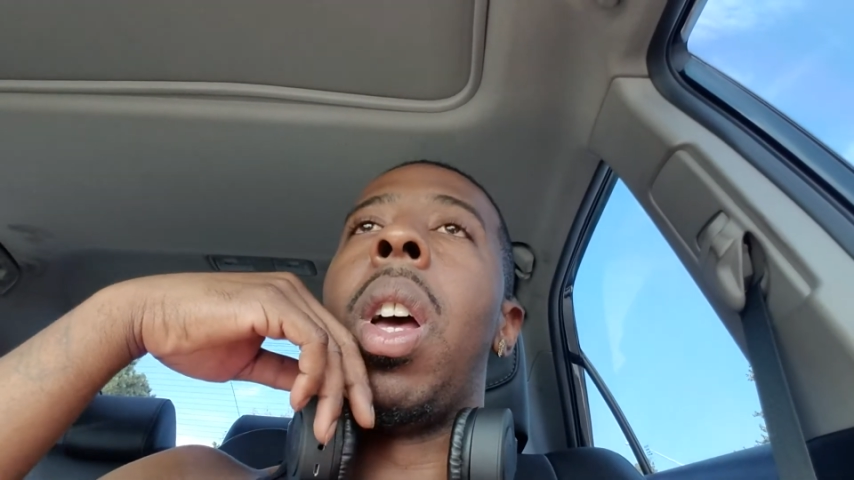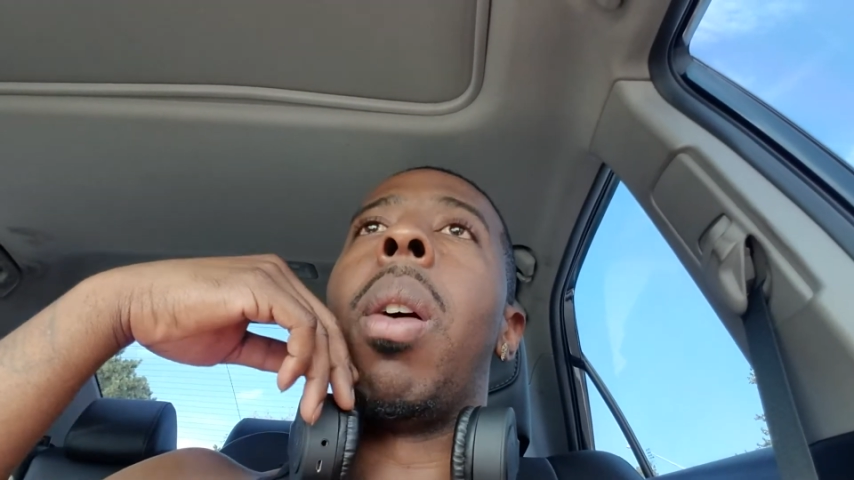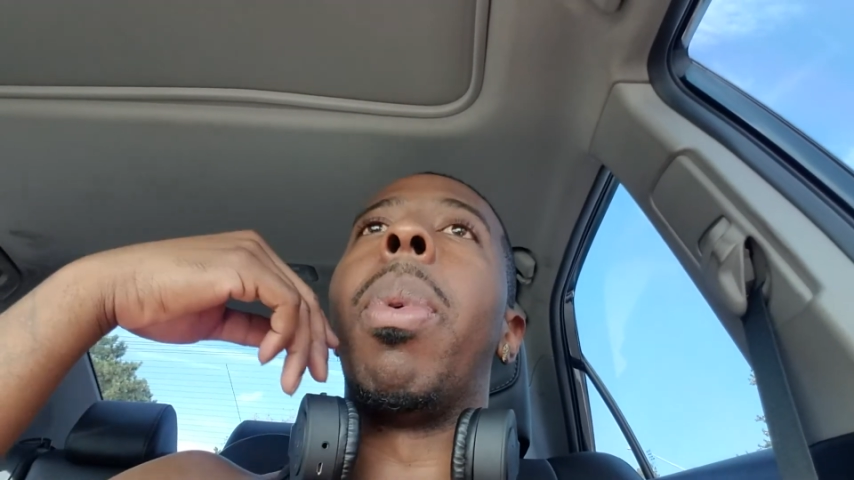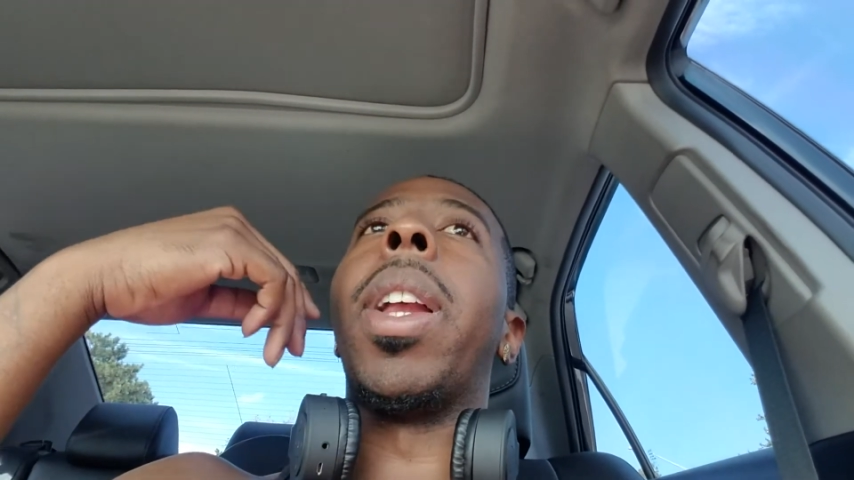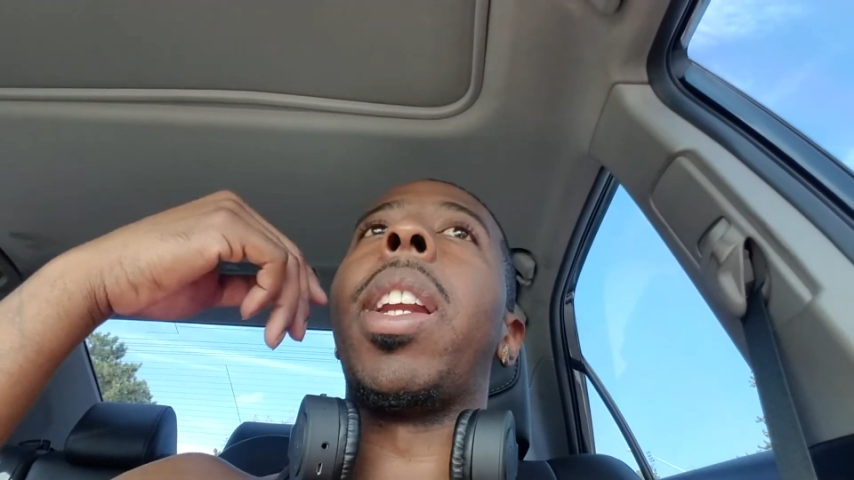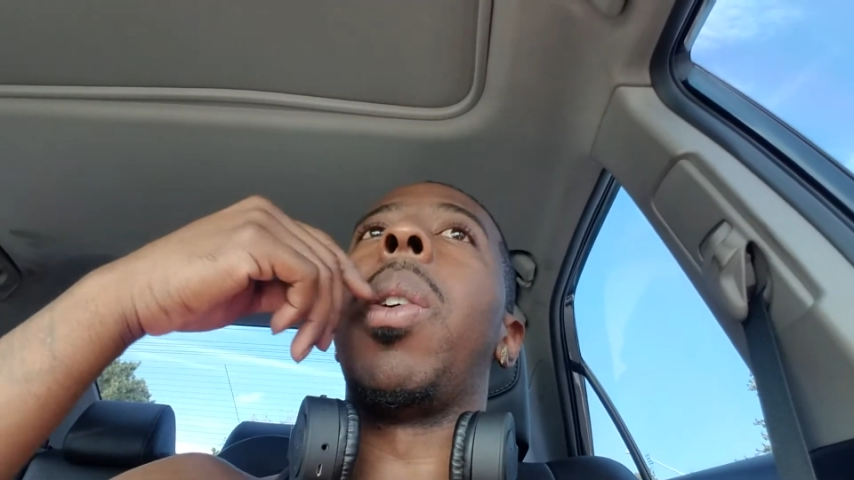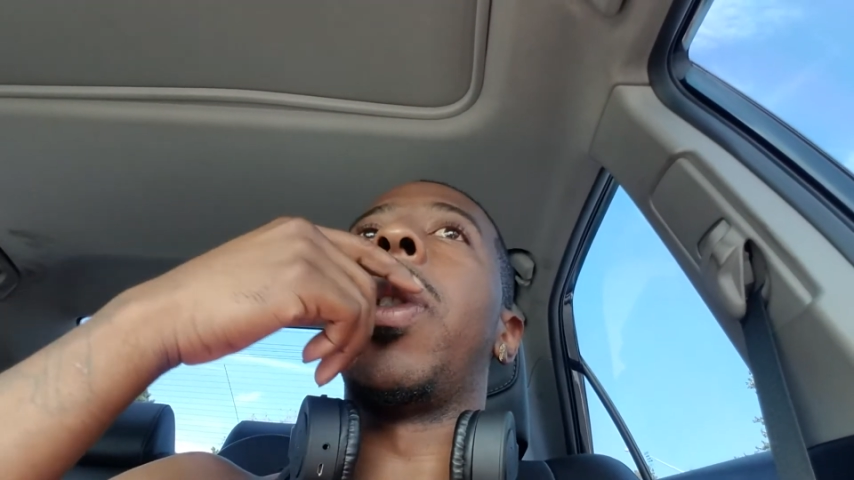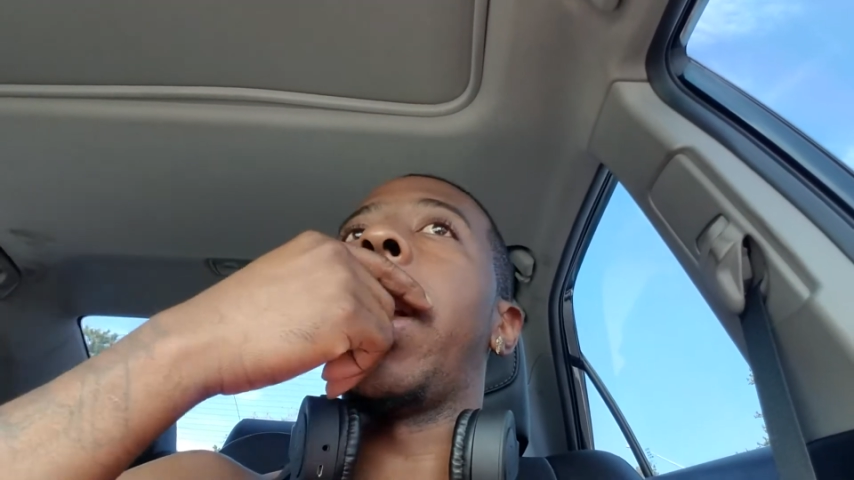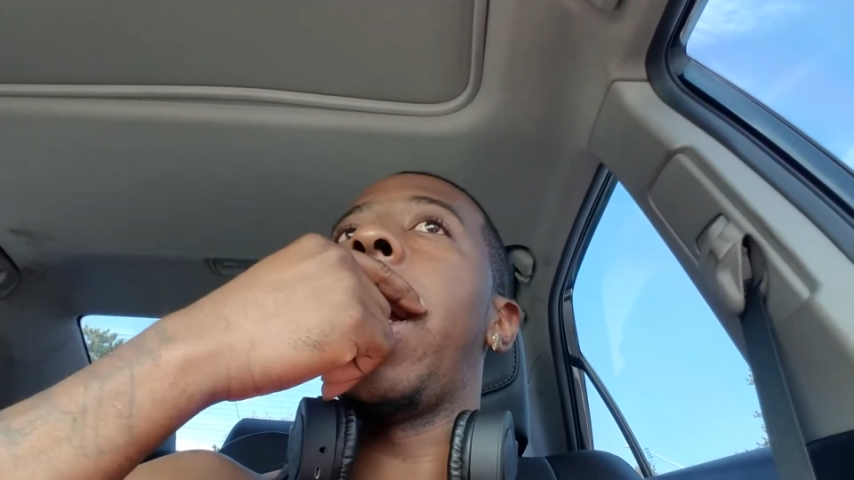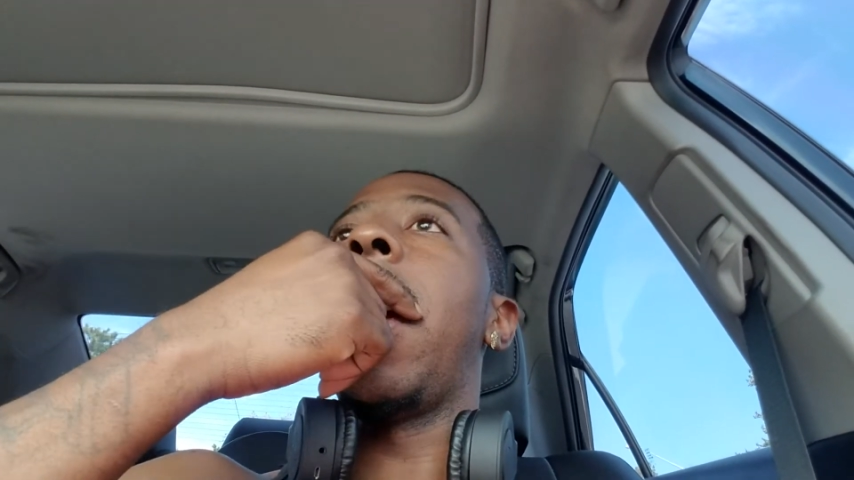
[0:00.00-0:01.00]
But like they were
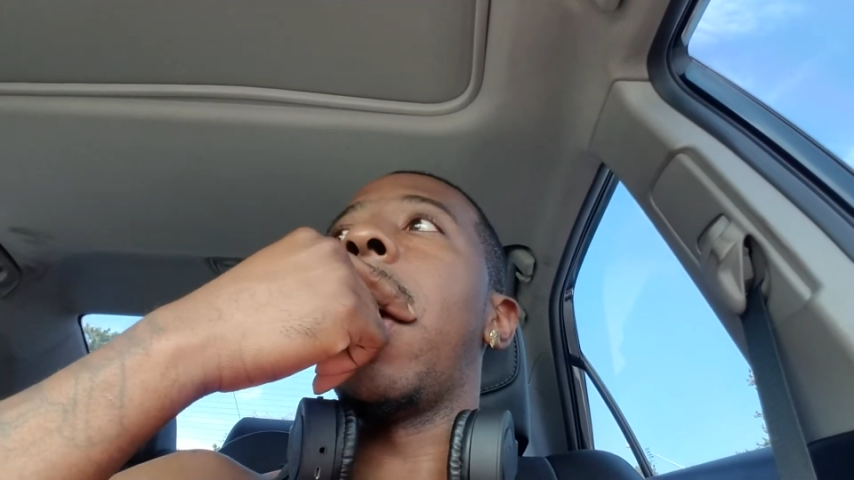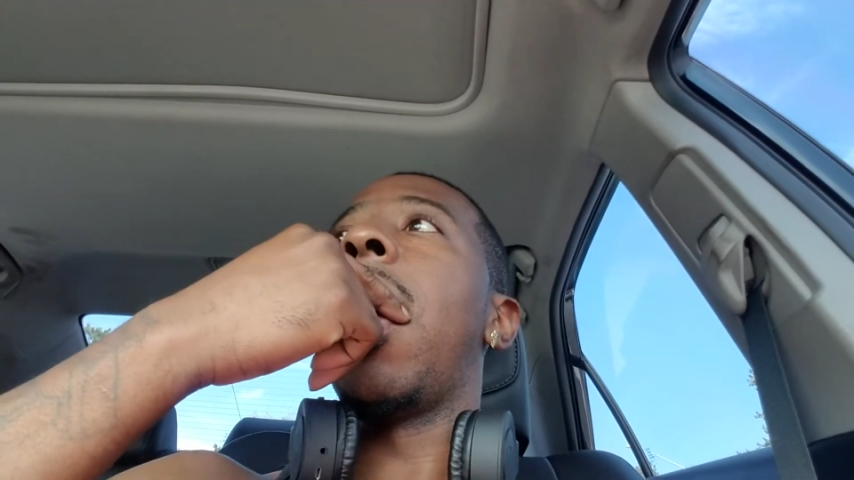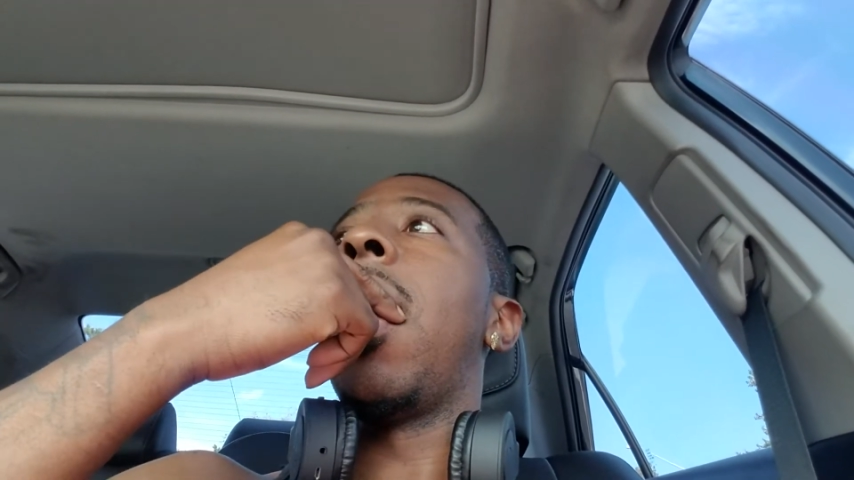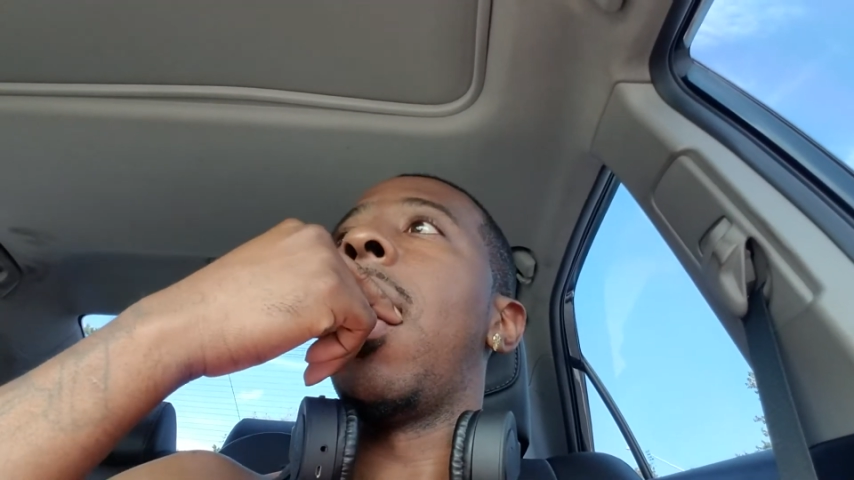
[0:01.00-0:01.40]
saying,